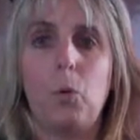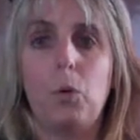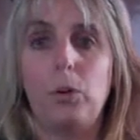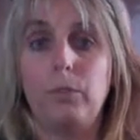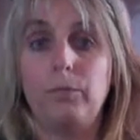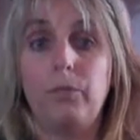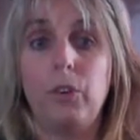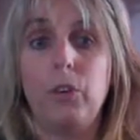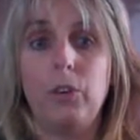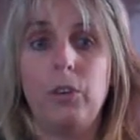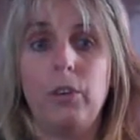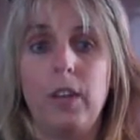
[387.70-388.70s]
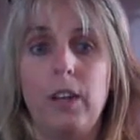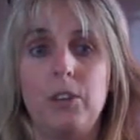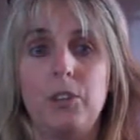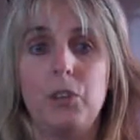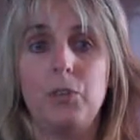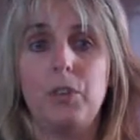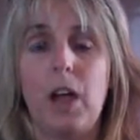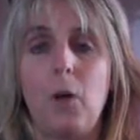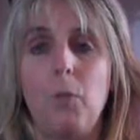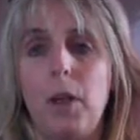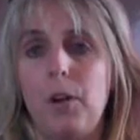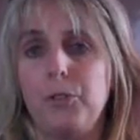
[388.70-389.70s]
or further, that it shows how
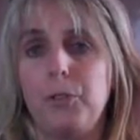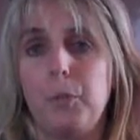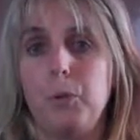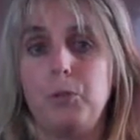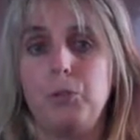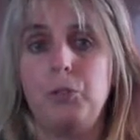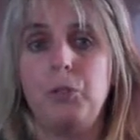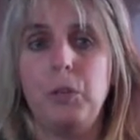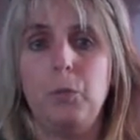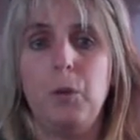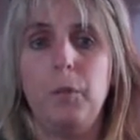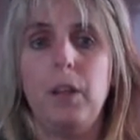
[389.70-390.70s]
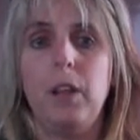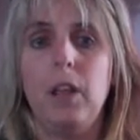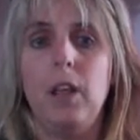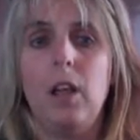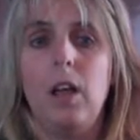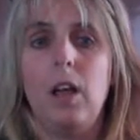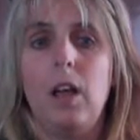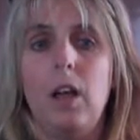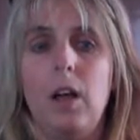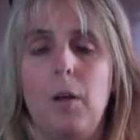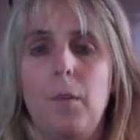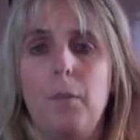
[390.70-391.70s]
men are supposed to treat women.
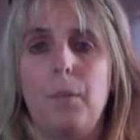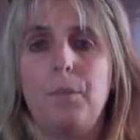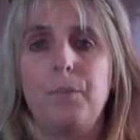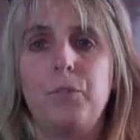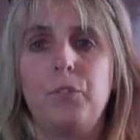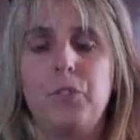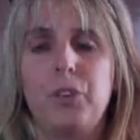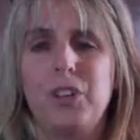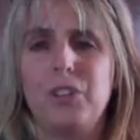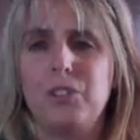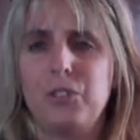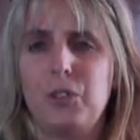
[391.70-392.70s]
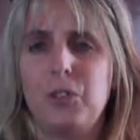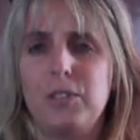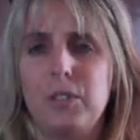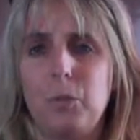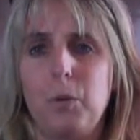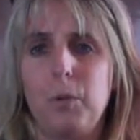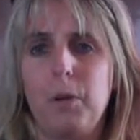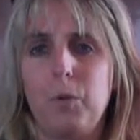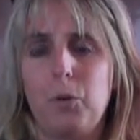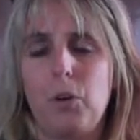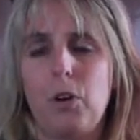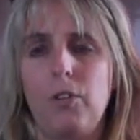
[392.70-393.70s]
Um, so their concern is that women in
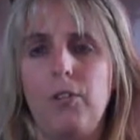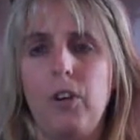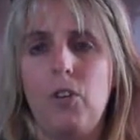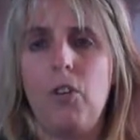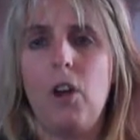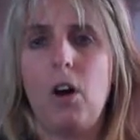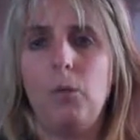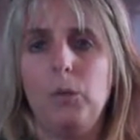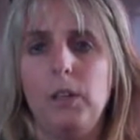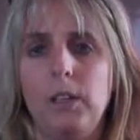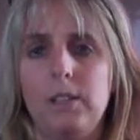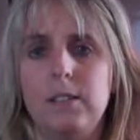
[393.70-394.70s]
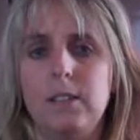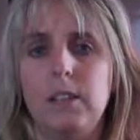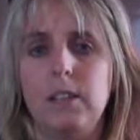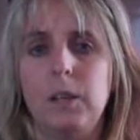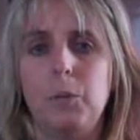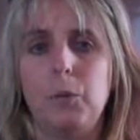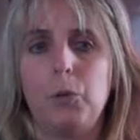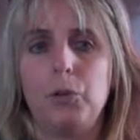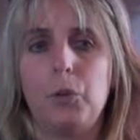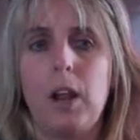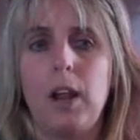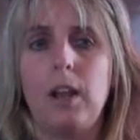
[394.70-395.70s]
pornography are not realistically
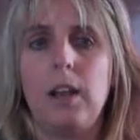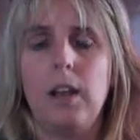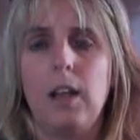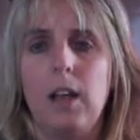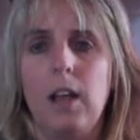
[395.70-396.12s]
portrayed.